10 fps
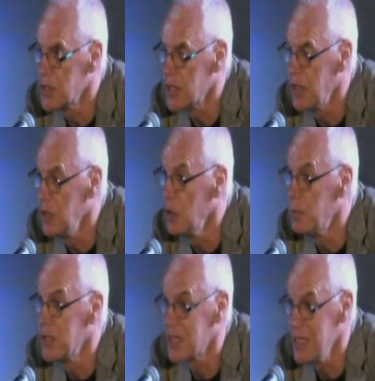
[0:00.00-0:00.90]
and that you're
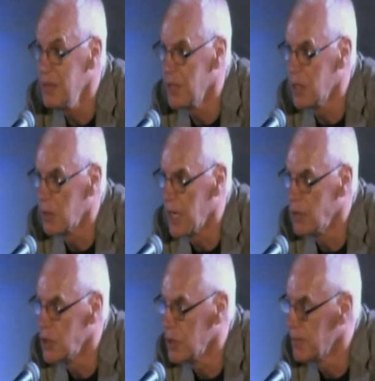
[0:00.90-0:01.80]
perceiving around
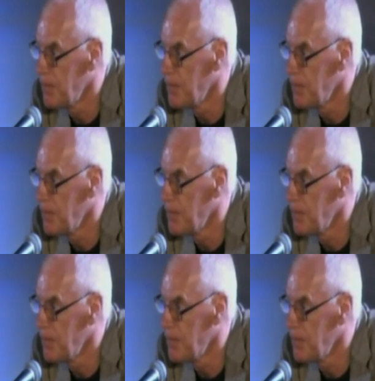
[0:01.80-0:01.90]
you.